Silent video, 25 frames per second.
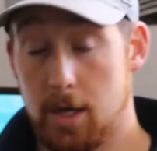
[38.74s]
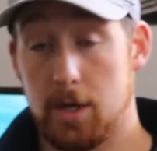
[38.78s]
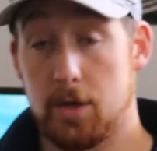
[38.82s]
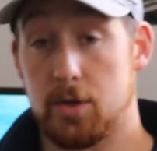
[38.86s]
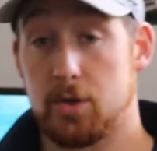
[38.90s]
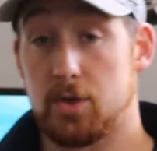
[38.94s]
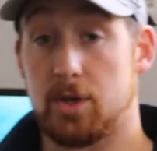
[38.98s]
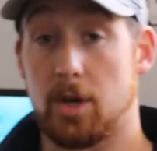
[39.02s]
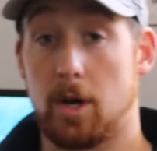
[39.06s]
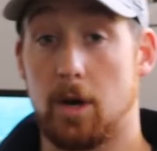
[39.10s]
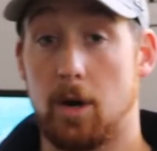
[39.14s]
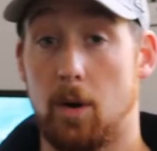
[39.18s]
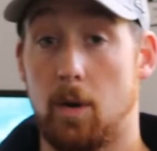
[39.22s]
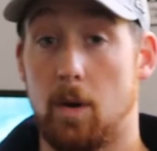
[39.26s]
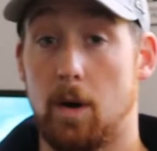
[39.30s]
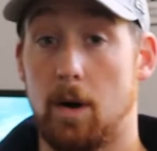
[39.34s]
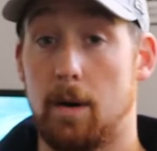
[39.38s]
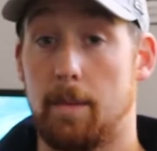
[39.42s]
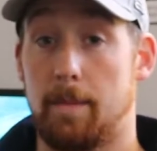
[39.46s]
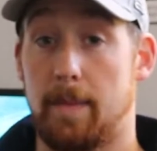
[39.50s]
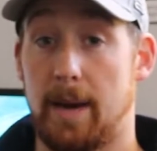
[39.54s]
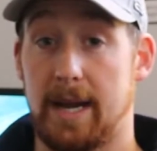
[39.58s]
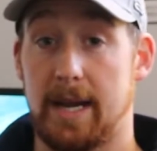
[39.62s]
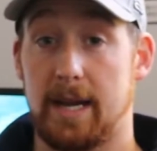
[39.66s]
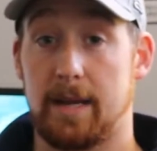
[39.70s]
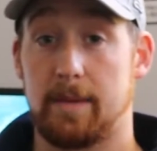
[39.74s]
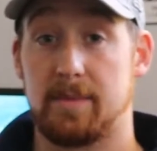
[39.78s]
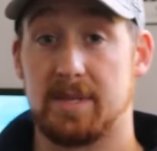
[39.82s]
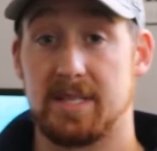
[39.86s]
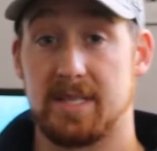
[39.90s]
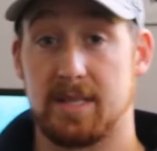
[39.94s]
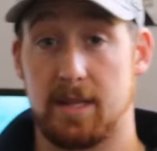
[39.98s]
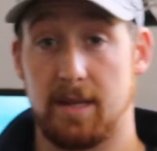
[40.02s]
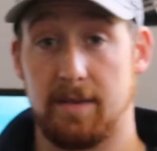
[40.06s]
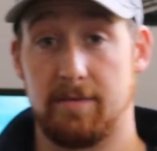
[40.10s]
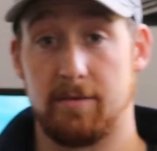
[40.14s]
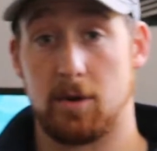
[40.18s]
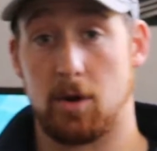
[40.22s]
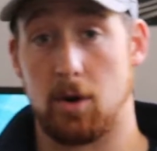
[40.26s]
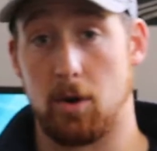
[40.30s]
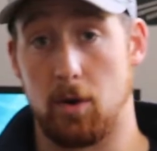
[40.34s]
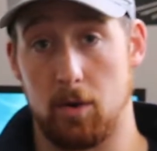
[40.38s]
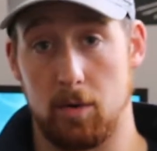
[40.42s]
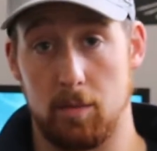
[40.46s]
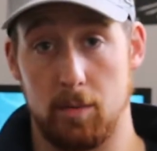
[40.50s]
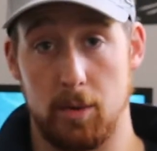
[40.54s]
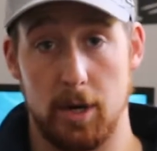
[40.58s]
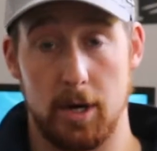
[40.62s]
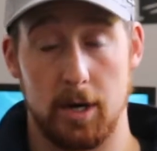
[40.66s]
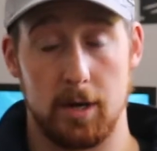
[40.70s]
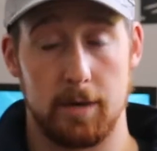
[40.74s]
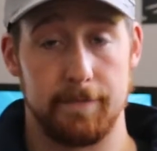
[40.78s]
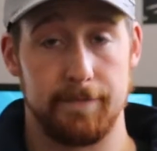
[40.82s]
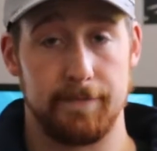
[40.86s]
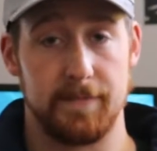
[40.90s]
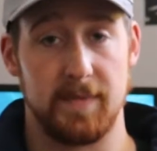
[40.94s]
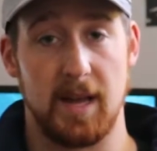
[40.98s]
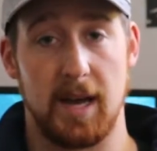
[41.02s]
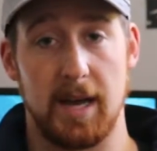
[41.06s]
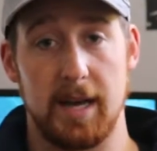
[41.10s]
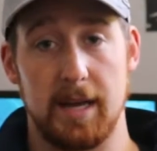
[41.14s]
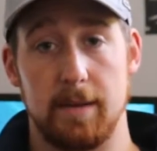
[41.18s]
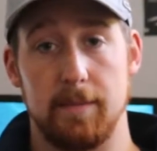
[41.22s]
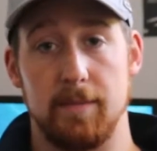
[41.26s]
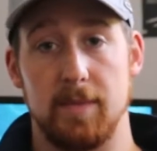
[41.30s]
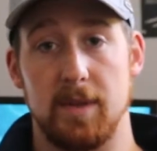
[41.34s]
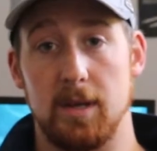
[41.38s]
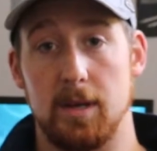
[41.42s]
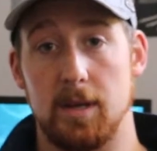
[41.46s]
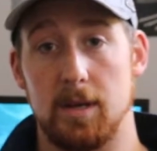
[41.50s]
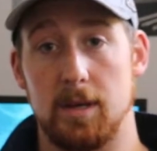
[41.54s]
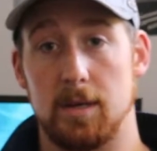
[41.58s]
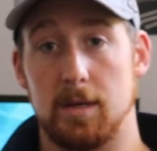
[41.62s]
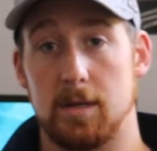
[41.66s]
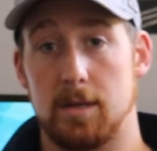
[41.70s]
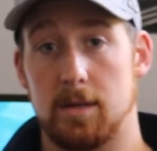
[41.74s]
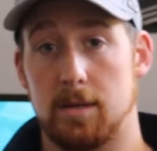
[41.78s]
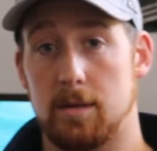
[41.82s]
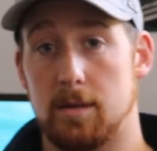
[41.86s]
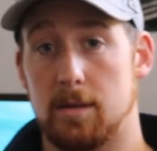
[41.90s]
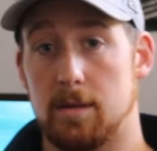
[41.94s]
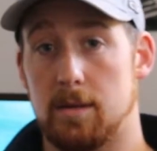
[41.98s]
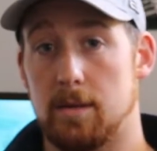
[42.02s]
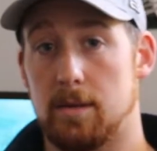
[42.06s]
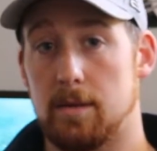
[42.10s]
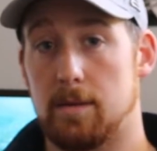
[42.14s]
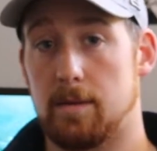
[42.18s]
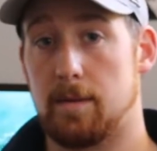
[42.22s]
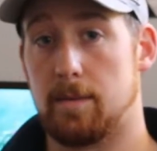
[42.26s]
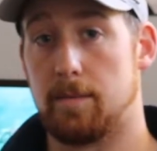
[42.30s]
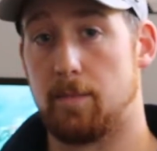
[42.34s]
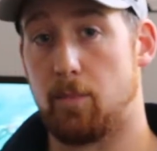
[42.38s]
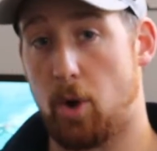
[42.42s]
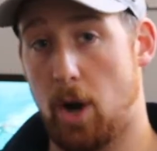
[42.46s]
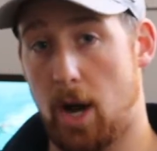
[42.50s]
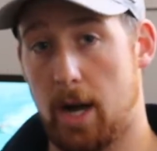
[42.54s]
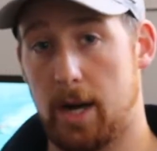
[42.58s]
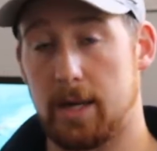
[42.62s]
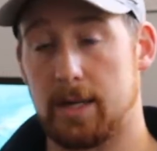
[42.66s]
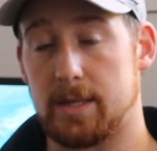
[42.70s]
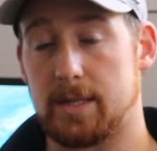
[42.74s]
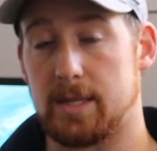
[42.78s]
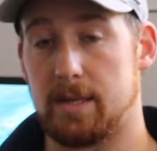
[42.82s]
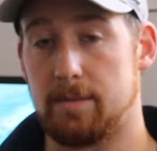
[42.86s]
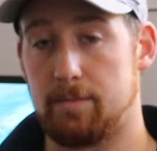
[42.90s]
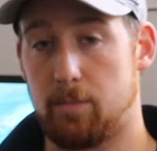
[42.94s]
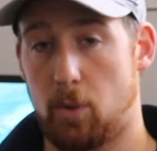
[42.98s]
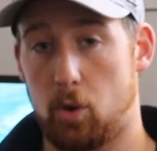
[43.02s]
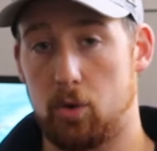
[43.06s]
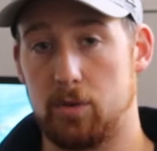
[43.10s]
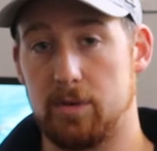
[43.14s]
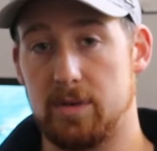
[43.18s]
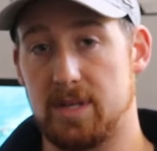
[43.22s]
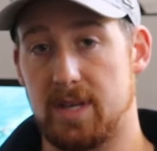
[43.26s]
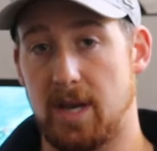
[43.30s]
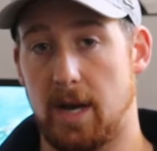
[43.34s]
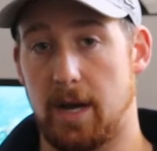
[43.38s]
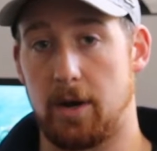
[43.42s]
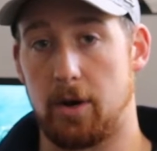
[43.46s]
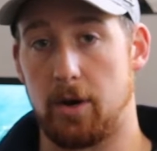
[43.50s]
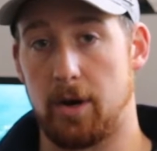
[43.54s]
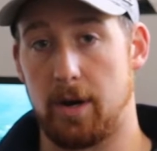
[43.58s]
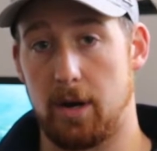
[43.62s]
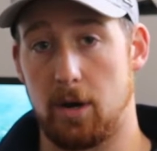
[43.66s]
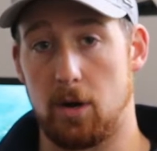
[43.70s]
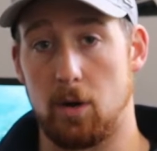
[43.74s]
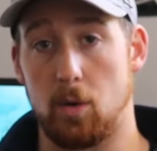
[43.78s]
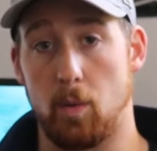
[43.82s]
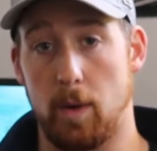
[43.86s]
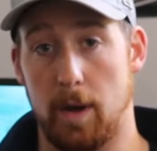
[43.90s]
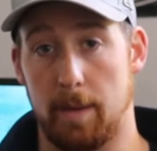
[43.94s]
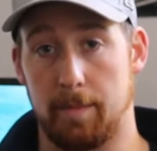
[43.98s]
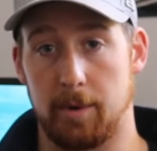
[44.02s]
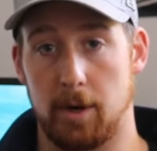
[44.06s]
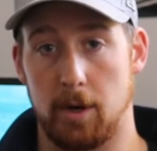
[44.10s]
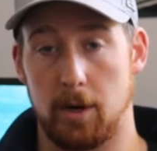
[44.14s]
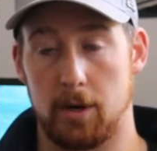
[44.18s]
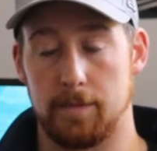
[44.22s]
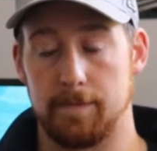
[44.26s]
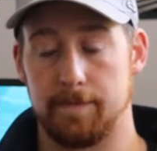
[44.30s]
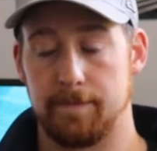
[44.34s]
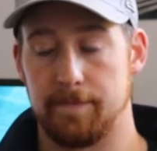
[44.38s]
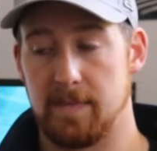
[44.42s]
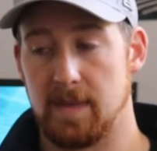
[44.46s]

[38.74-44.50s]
So, my name is Steven Cronenberger. I am the product and mold designer here at Wepco.